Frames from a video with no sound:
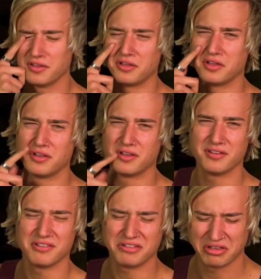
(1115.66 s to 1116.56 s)
and
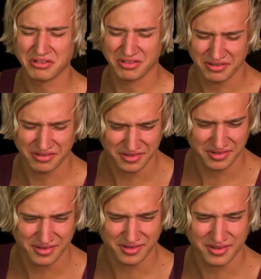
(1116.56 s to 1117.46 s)
surprise. And seeing him
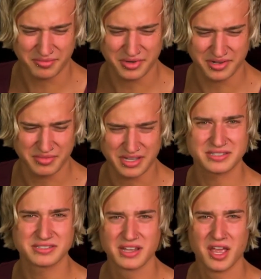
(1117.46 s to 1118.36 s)
show up in the
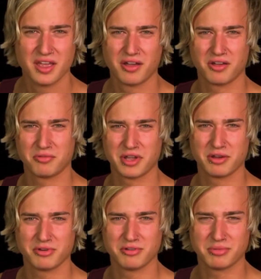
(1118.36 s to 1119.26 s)
finale to take the
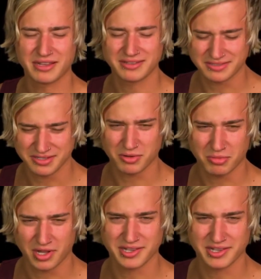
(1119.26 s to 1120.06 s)
photo shoot with the rest of the